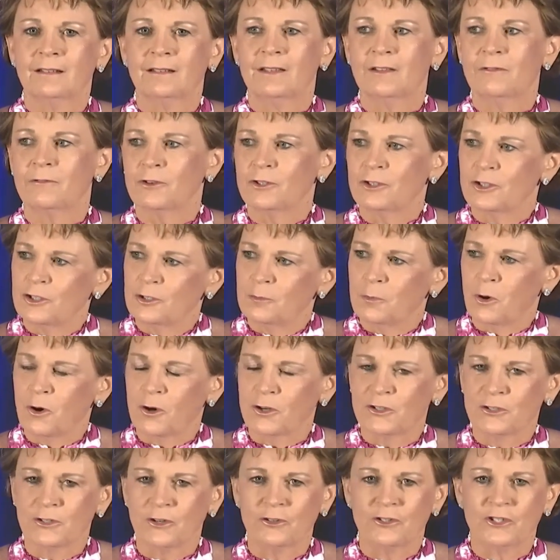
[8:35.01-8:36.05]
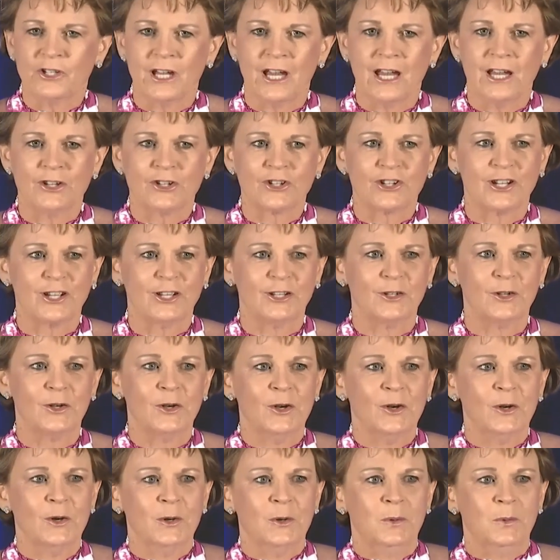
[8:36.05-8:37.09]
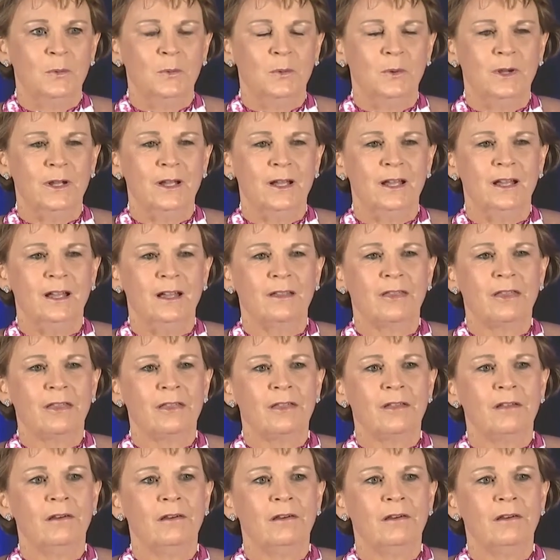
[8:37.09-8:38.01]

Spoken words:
the Virginia Bar Association with